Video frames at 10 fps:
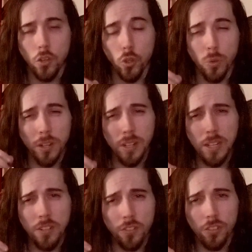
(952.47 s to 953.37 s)
You will
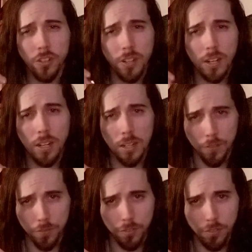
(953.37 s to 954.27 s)
need certain
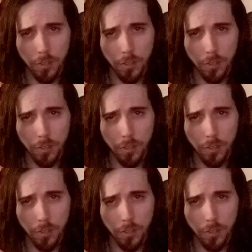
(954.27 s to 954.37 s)
glyphs